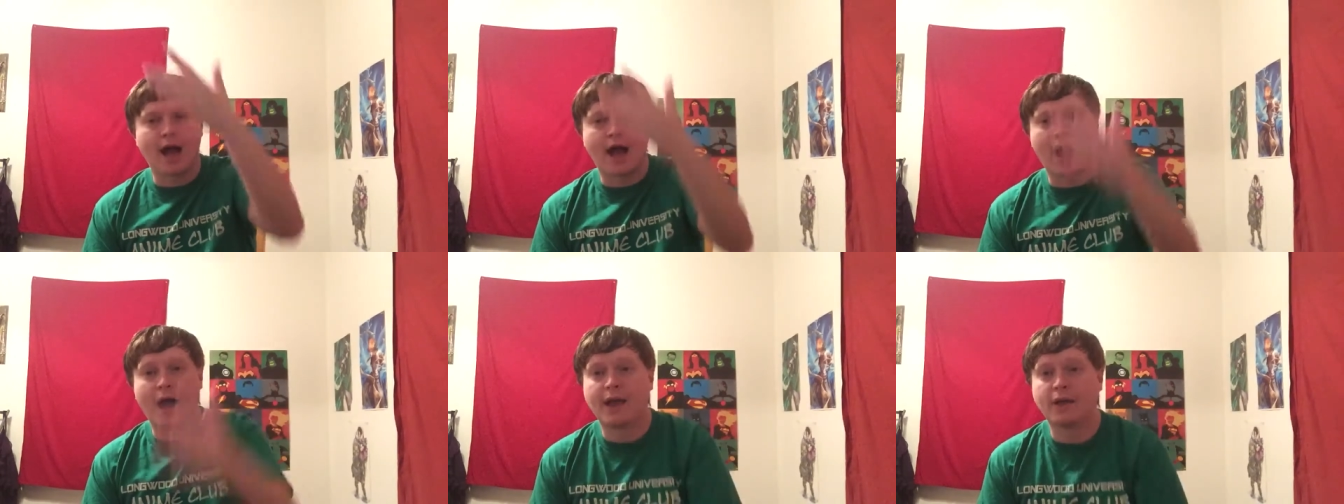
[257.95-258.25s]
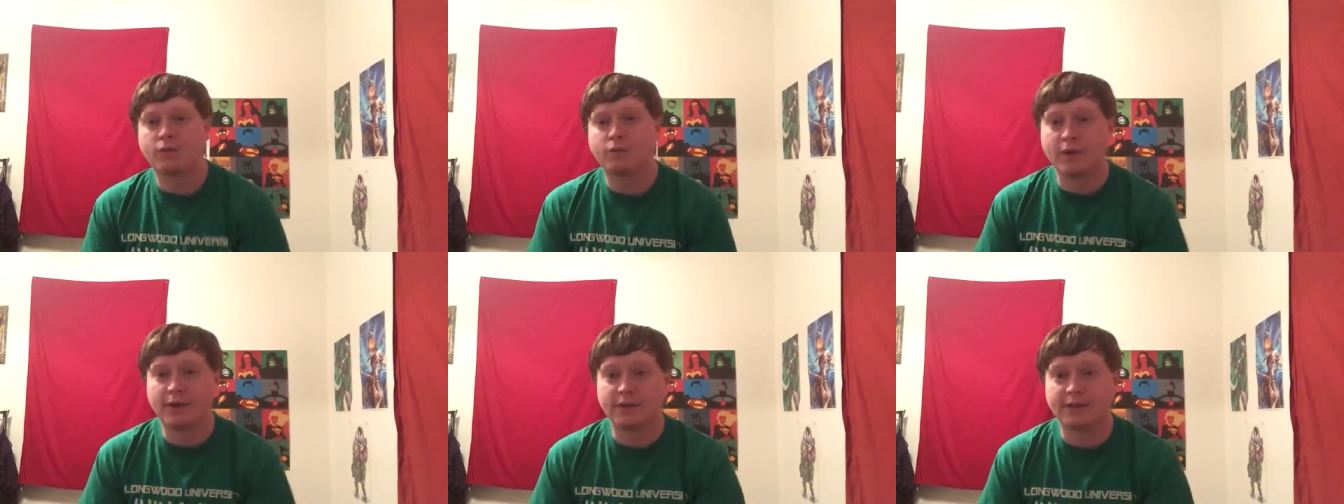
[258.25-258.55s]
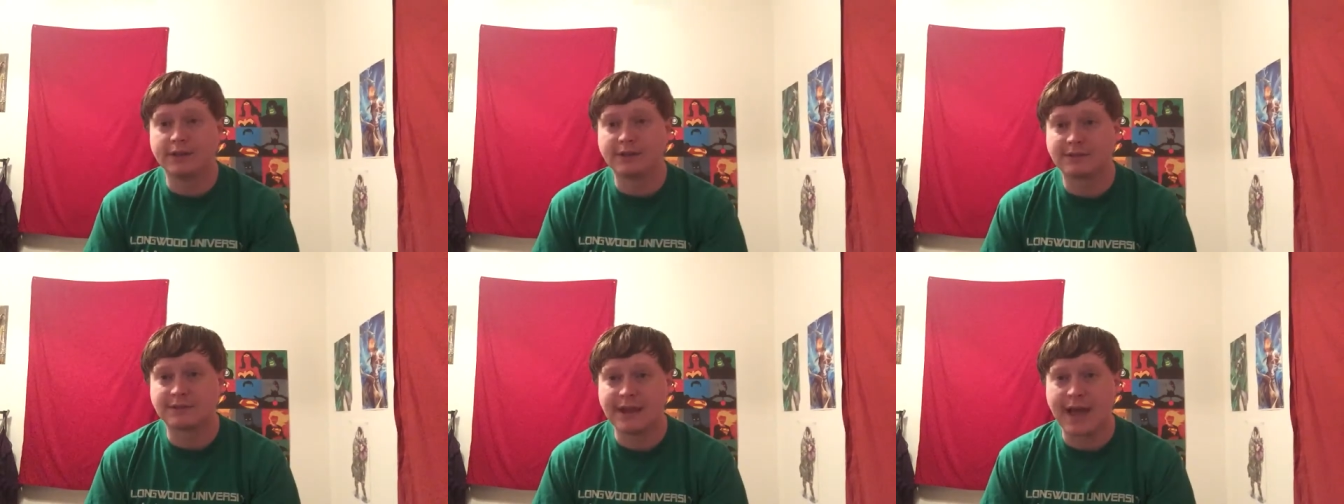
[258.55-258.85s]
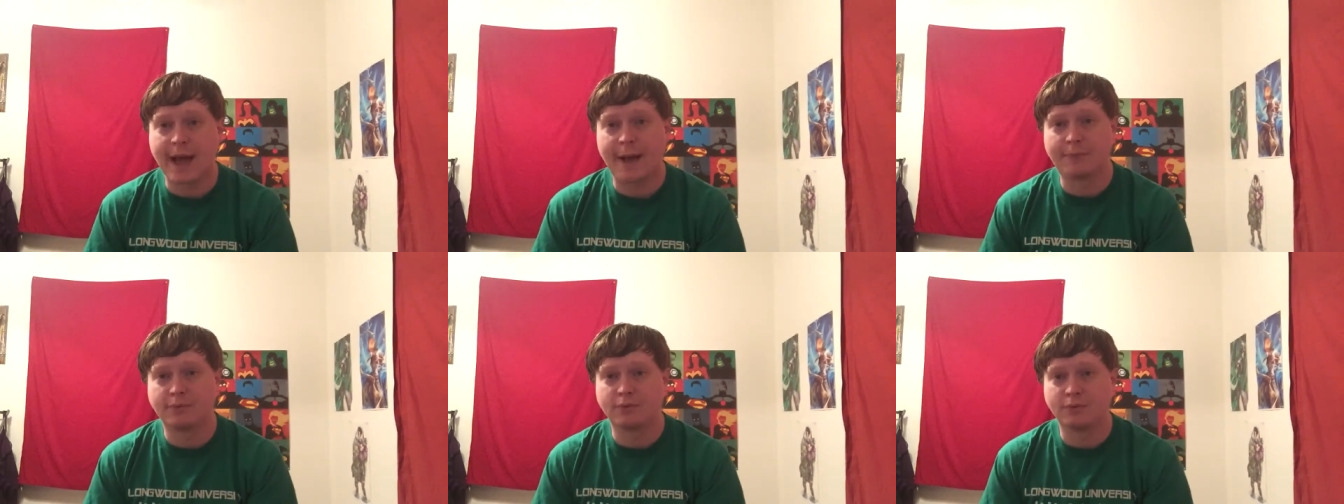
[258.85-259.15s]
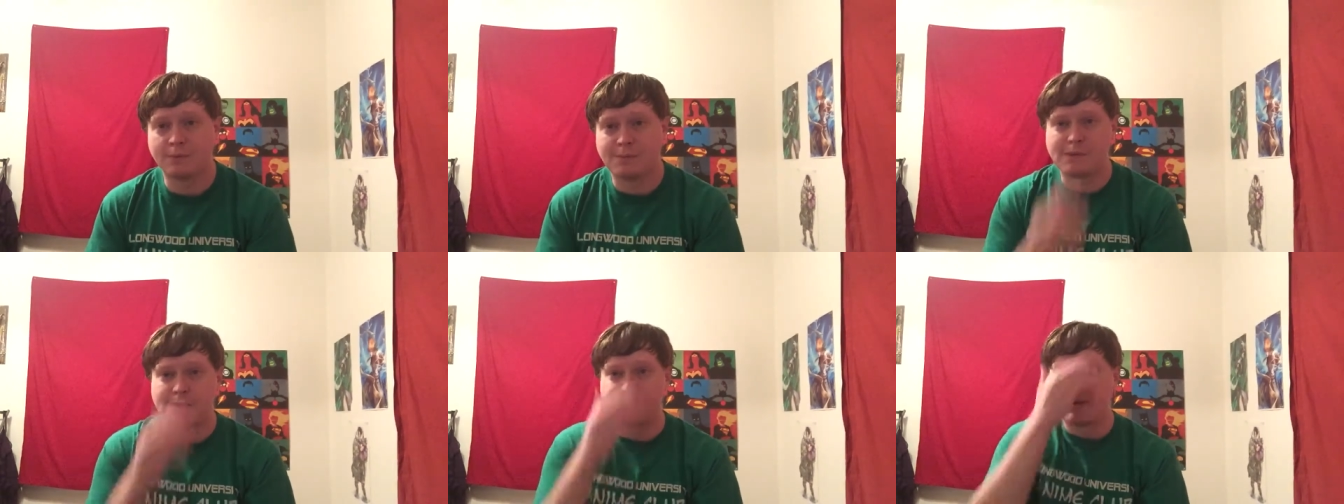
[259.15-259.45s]
I would this would
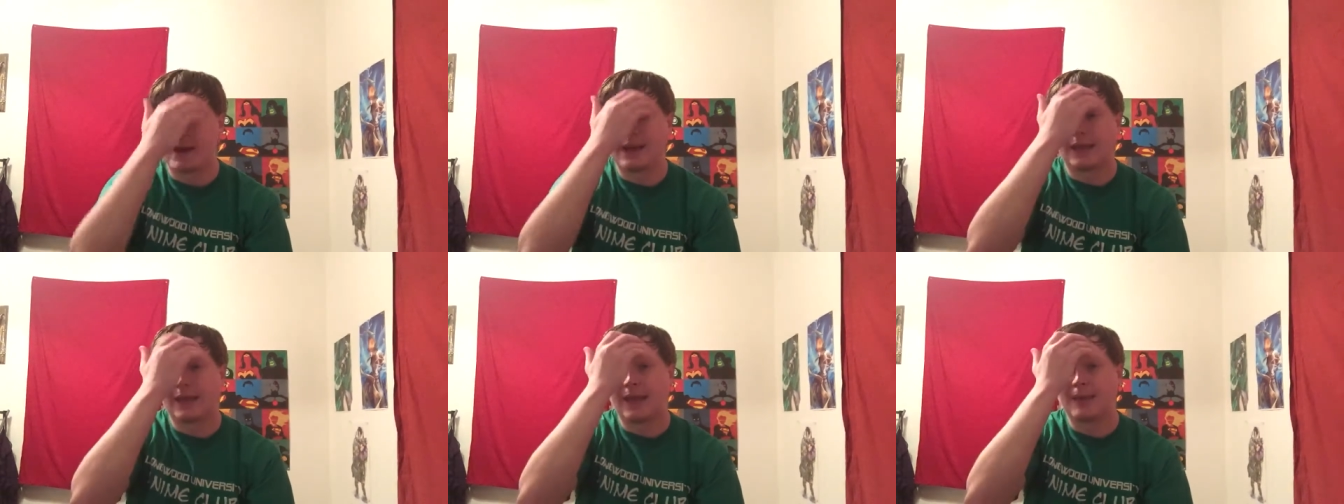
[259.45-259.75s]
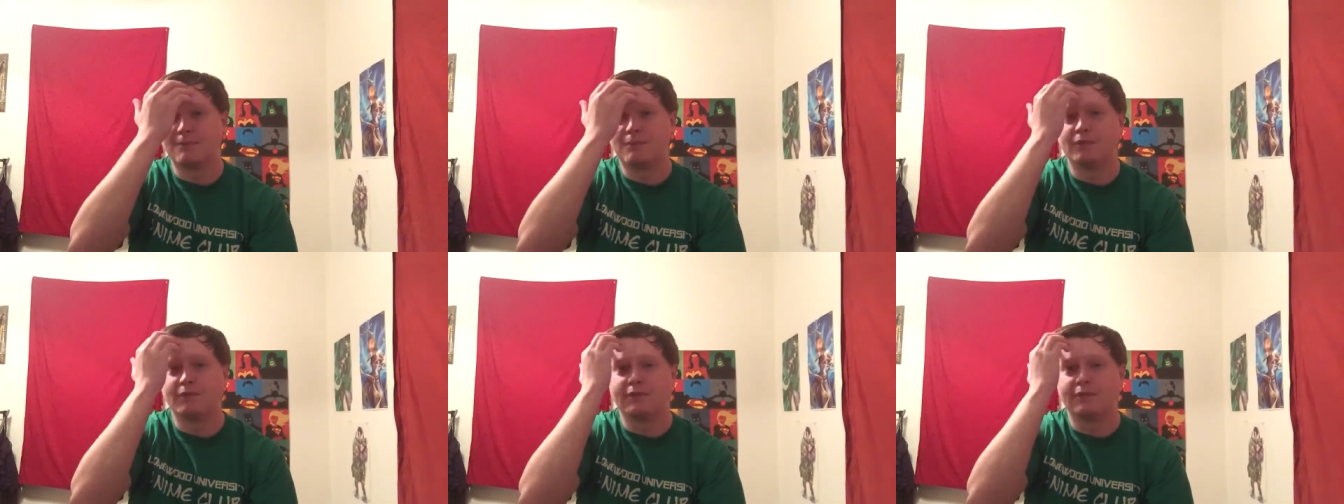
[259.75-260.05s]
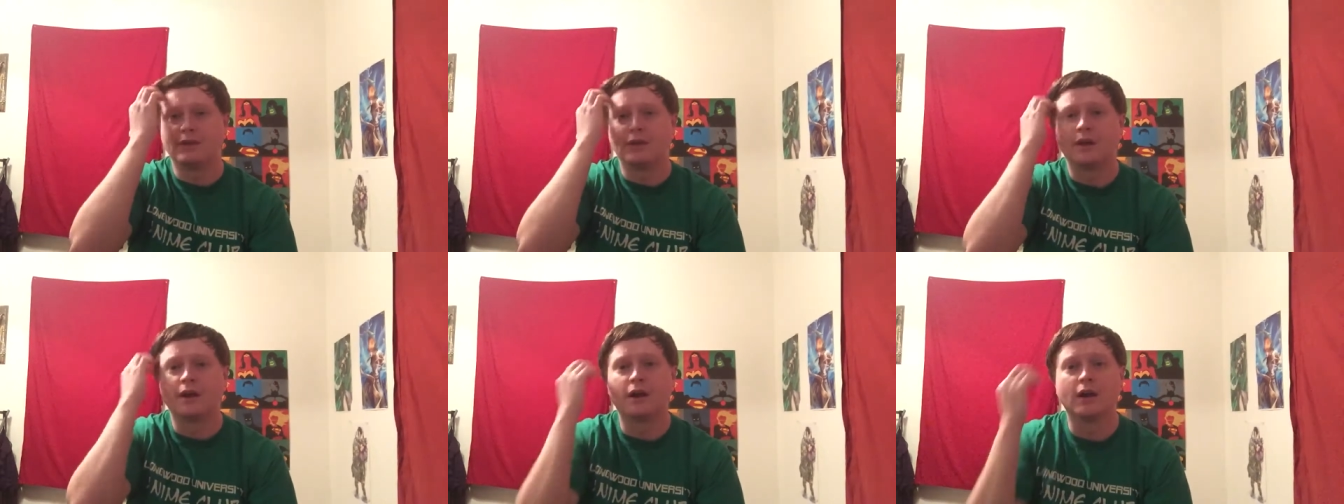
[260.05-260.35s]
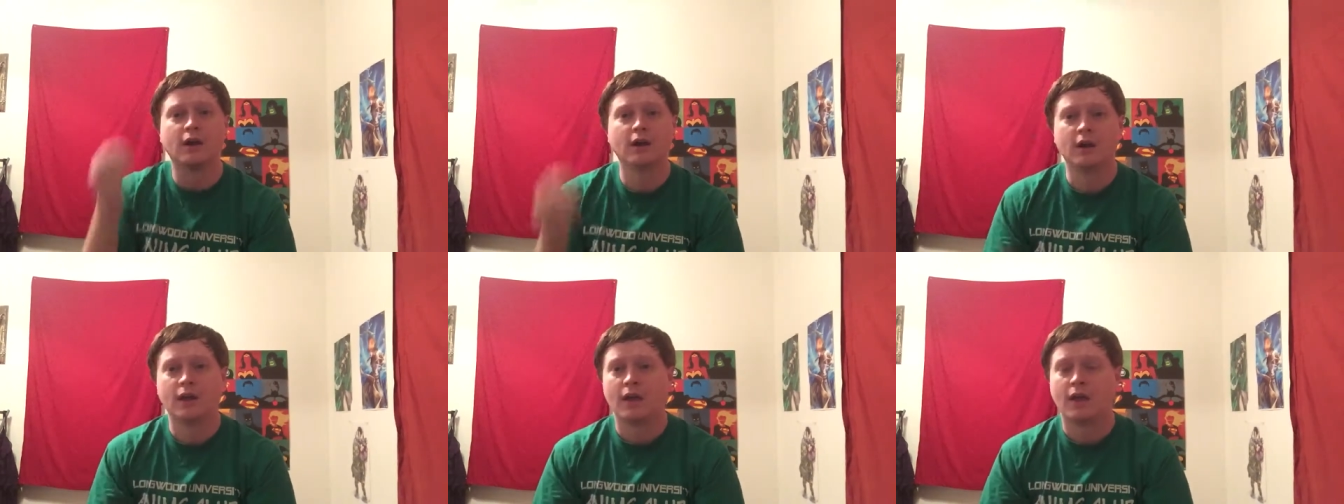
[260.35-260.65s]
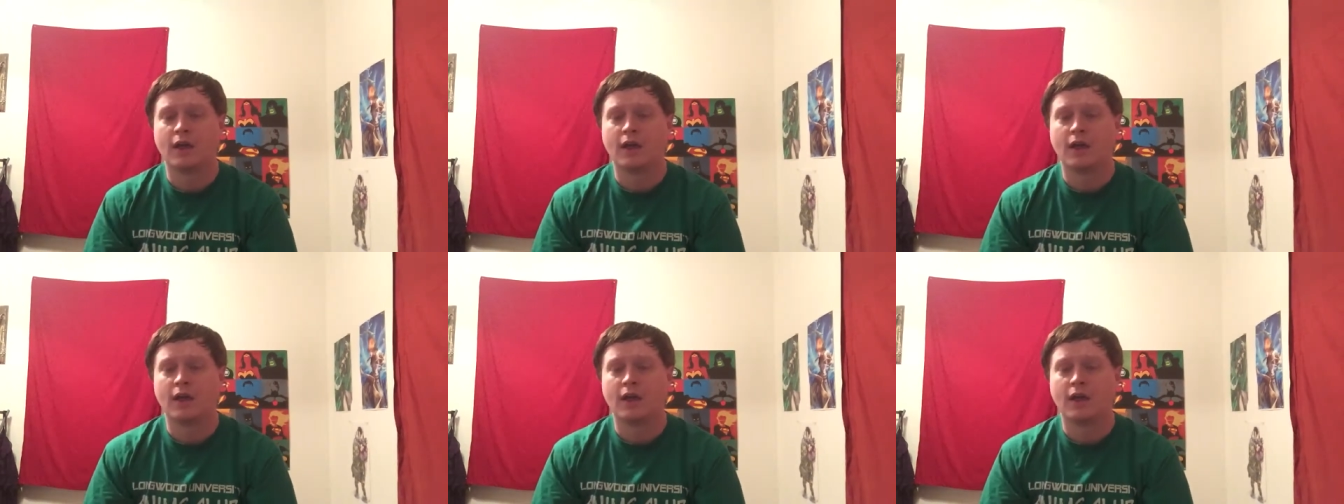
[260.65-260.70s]
absolutely be my game of the year,